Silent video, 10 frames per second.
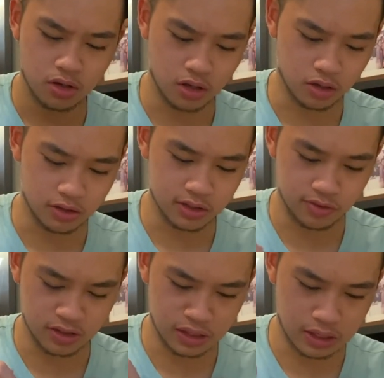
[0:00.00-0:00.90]
I got this
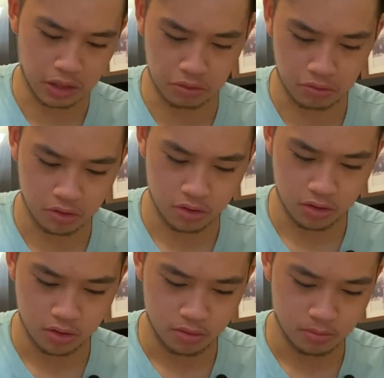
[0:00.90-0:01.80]
for takeout.
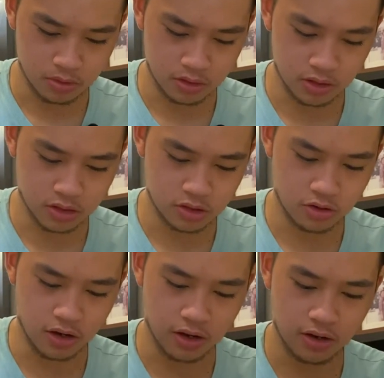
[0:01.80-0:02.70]
But let's
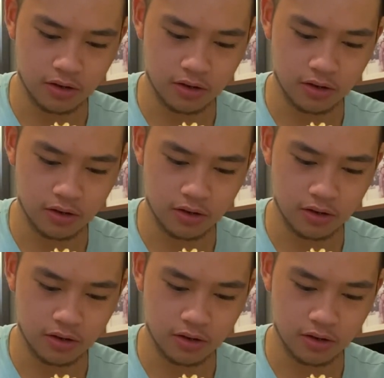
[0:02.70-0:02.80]
try.